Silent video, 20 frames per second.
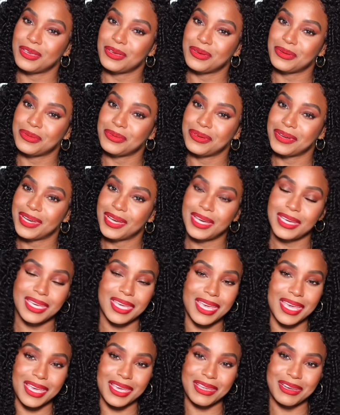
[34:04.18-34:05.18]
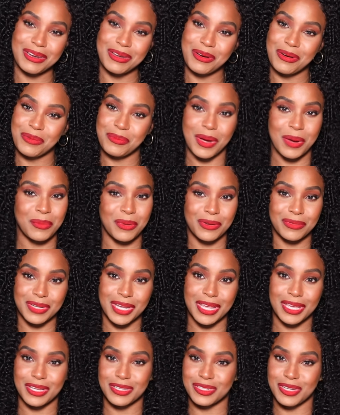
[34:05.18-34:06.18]
you again on my
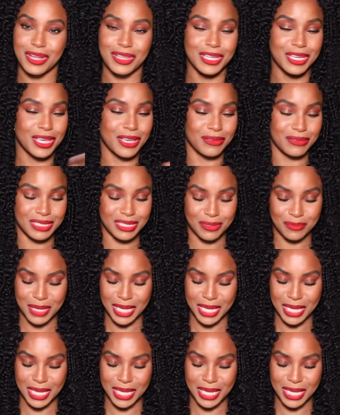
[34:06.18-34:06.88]
birthday because y'all are gifts to